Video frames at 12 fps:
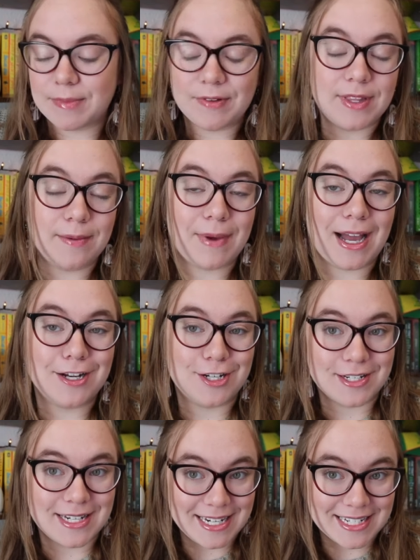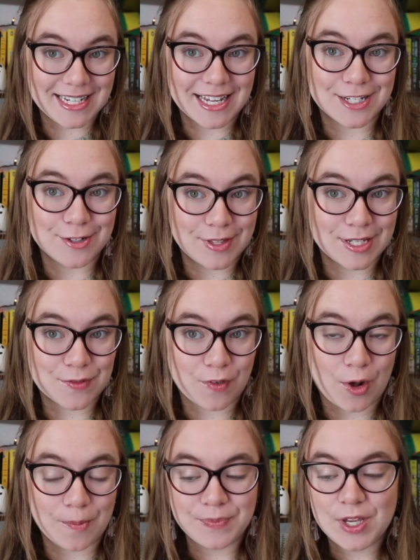of them I just need to get to this
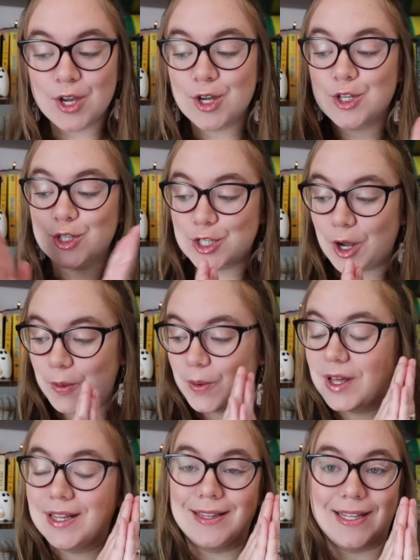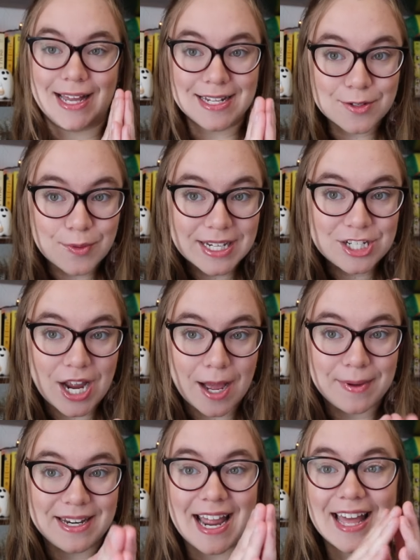fall. So let's quit
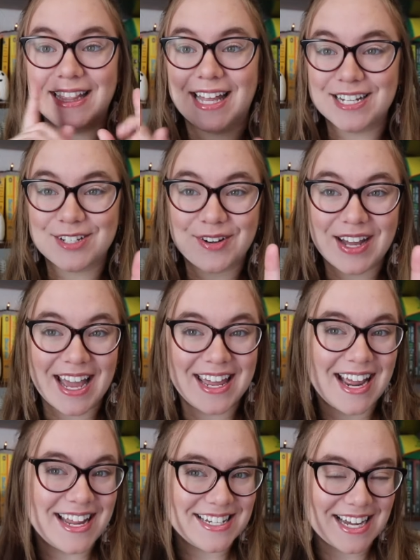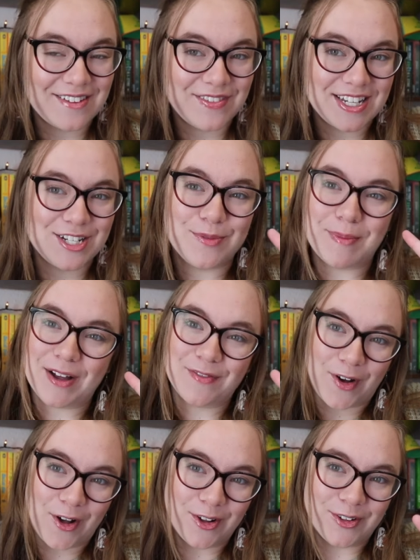jabbing and let's go ahead and dive into my
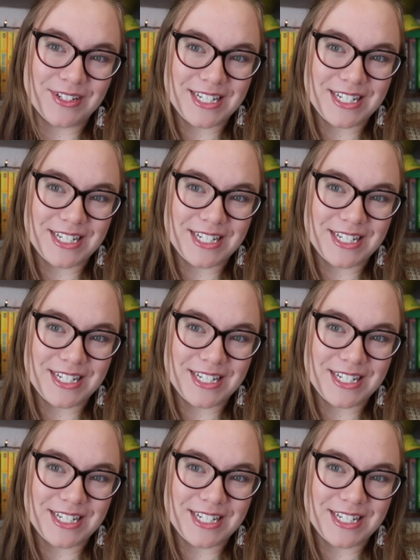fall